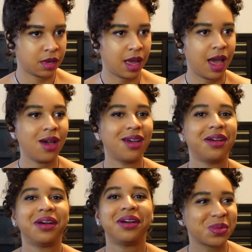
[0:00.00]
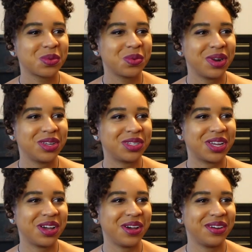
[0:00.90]
Oh, Kate? where did she
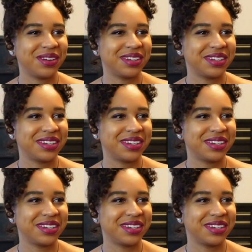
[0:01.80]
go?